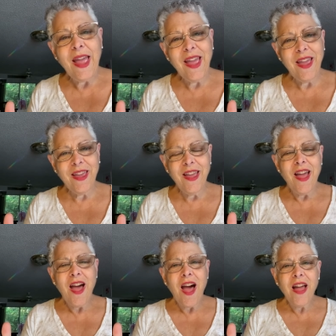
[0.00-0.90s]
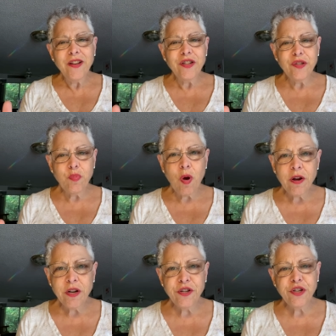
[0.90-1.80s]
Hey, I just
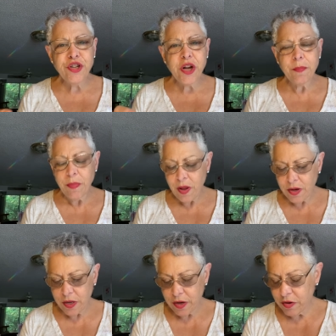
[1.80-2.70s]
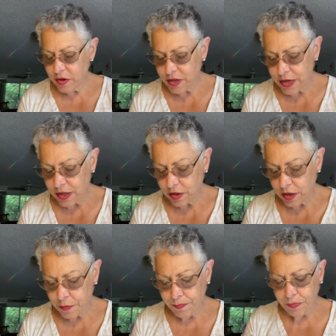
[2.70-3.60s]
wanted to jump on here and tell
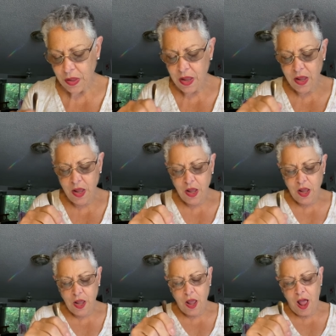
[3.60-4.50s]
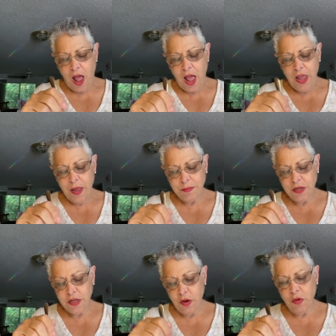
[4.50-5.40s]
you, I am
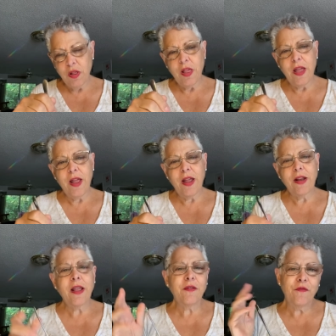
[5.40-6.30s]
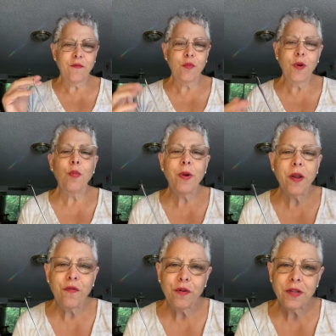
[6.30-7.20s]
so glad. At, well, when
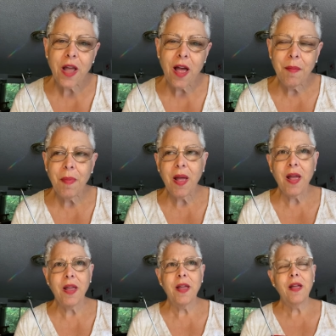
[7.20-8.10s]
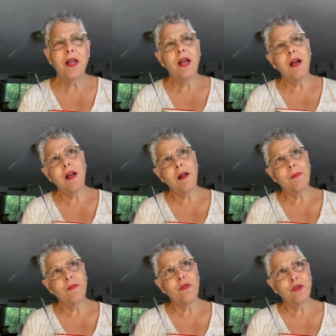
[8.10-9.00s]
I first got my
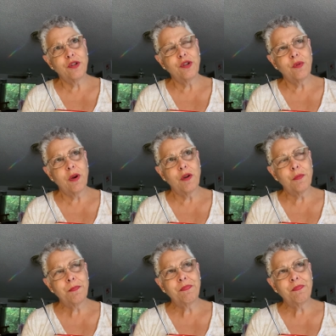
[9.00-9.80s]
um, Vertuo,